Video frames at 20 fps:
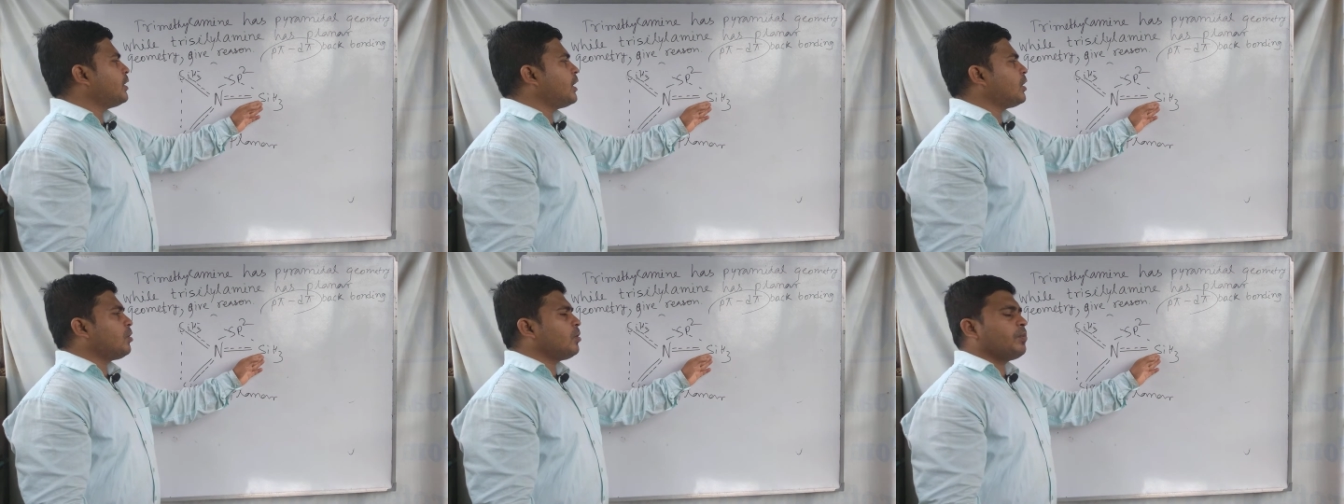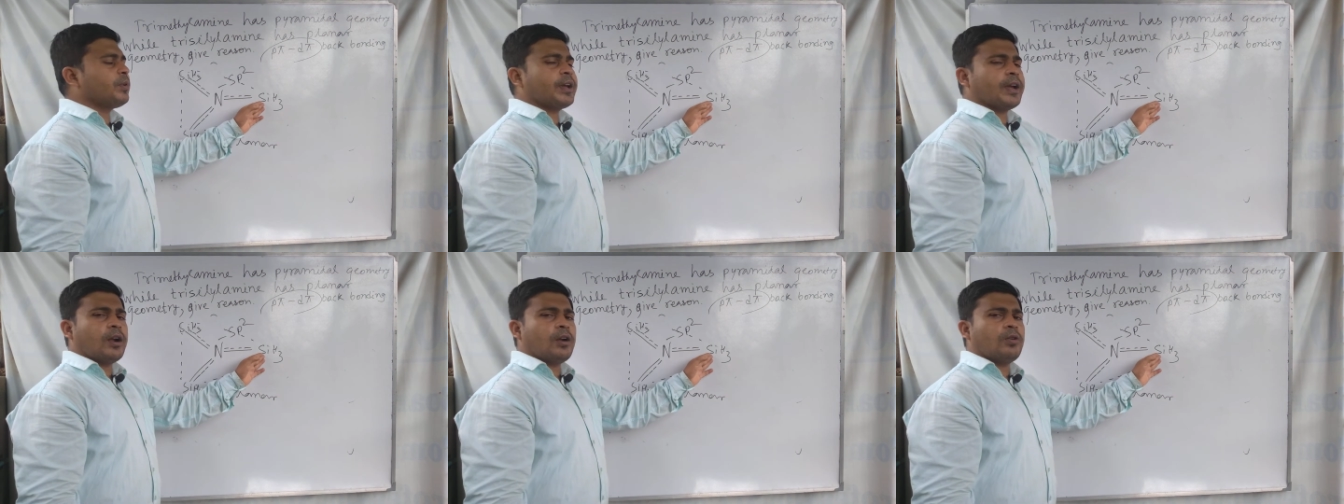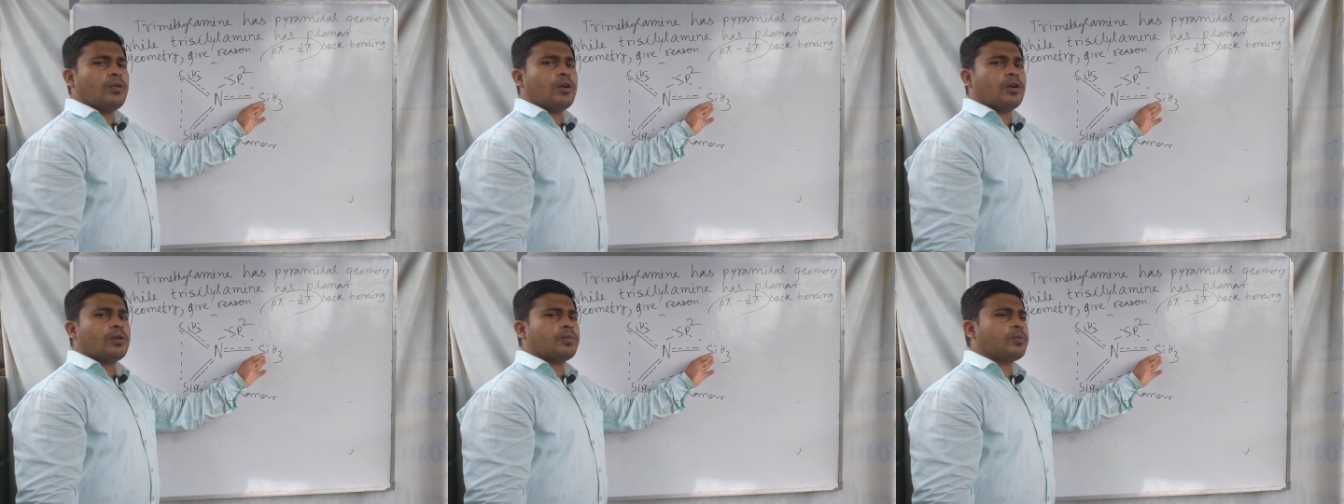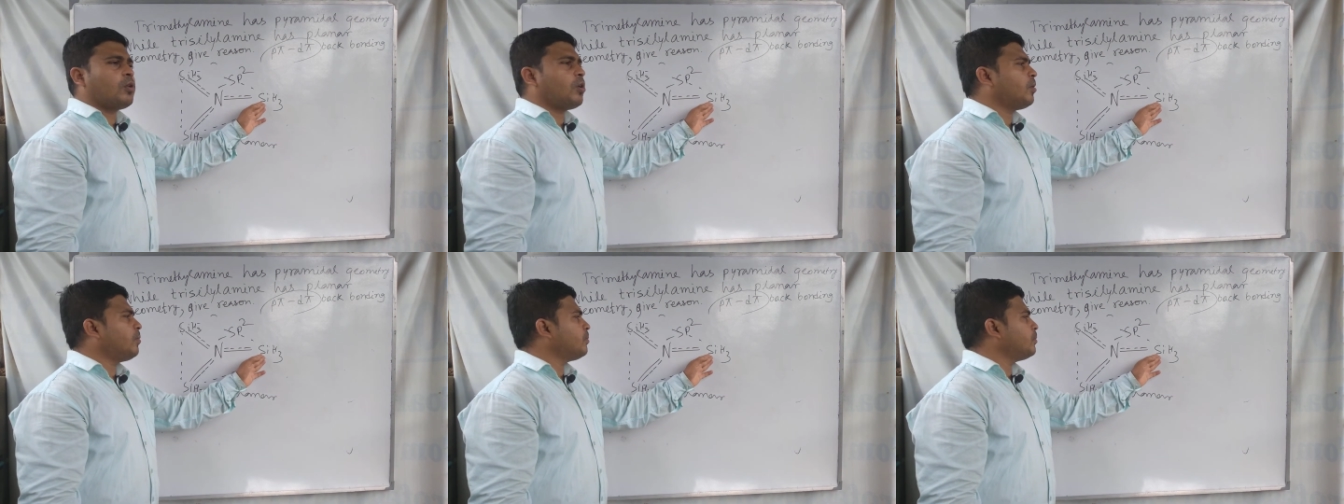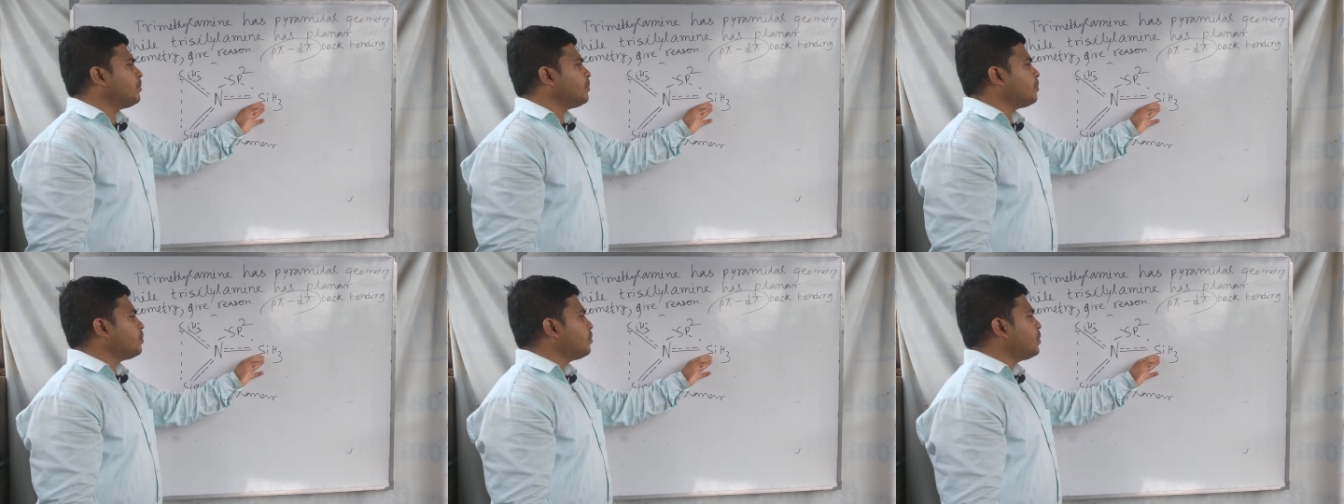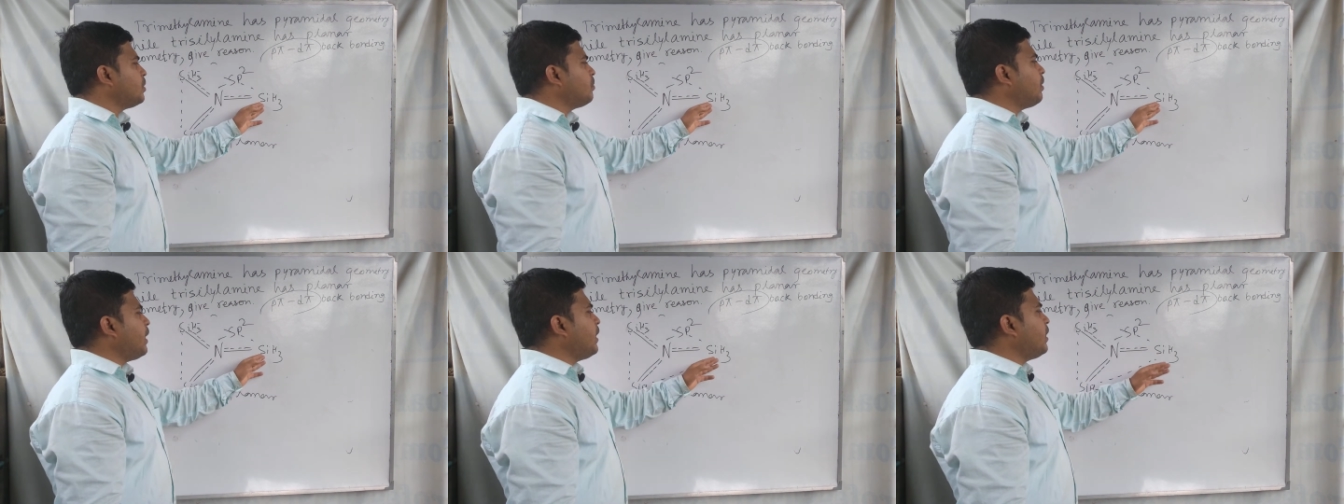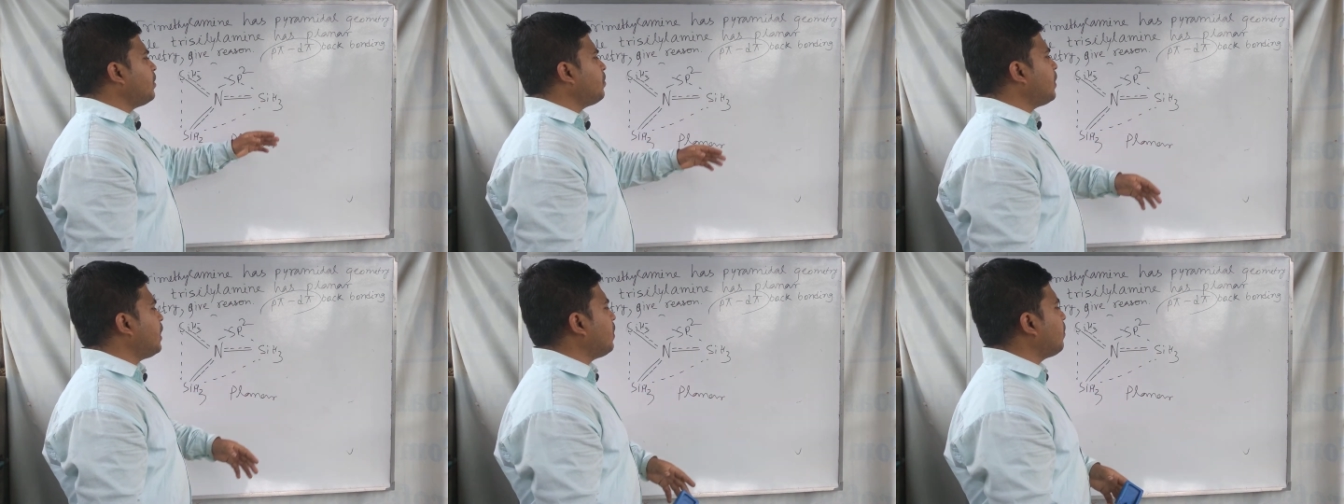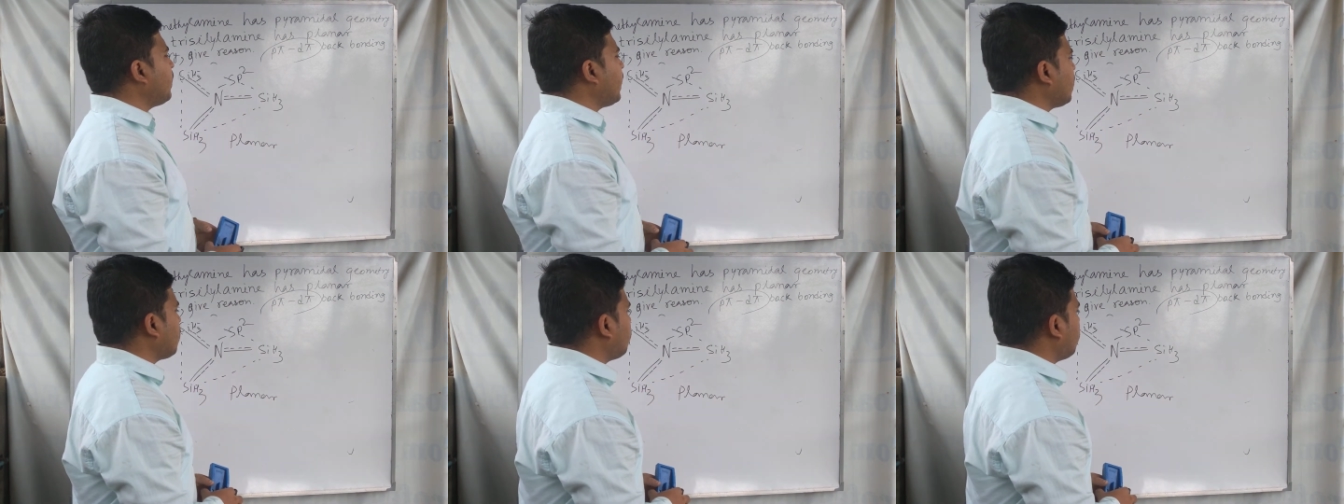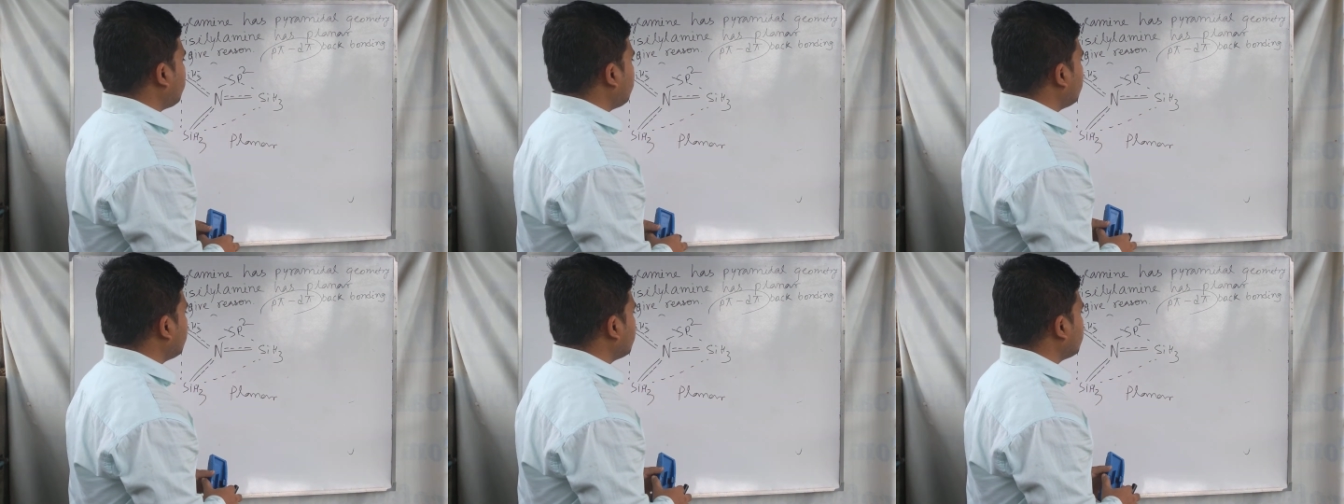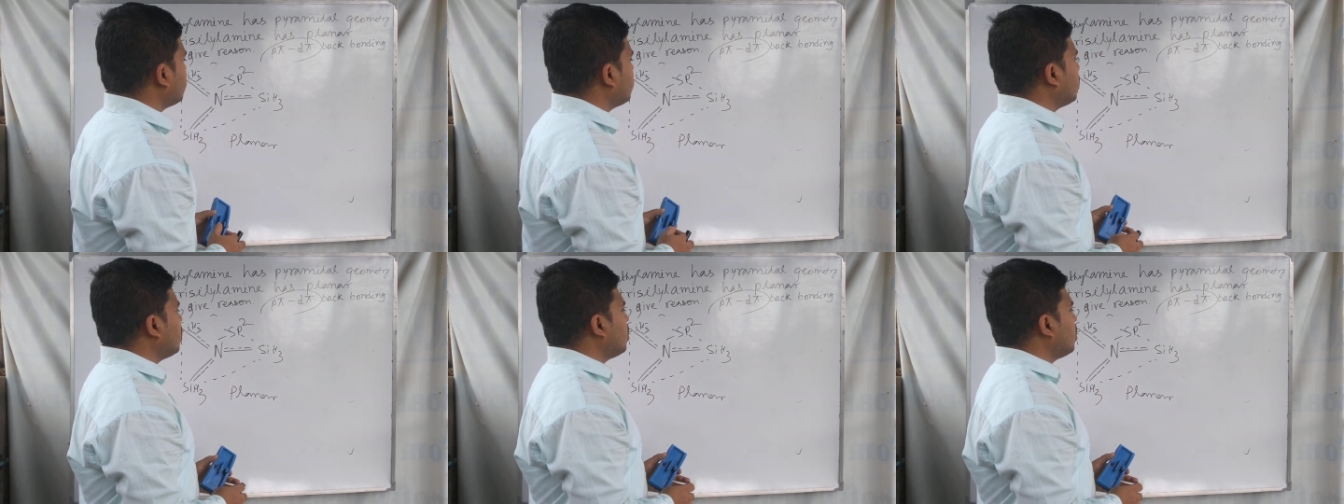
atom cannot form p pi d pi back bonding